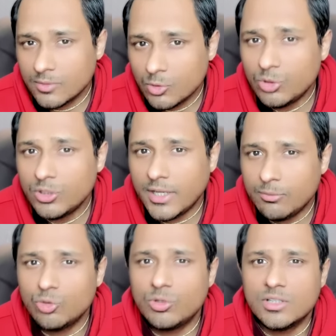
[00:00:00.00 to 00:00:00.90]
good
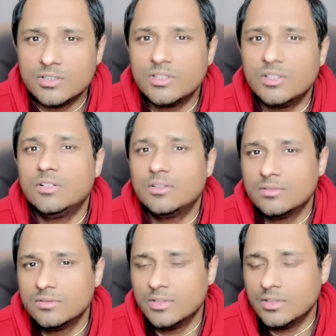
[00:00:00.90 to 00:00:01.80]
time to consult
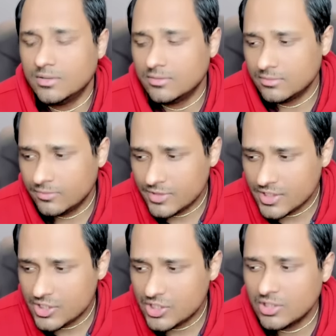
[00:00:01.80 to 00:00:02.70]
a
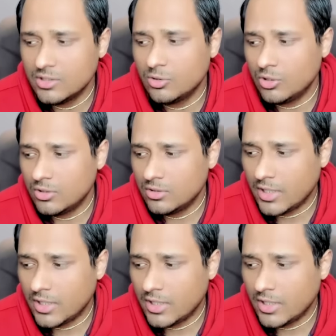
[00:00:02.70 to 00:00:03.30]
physician or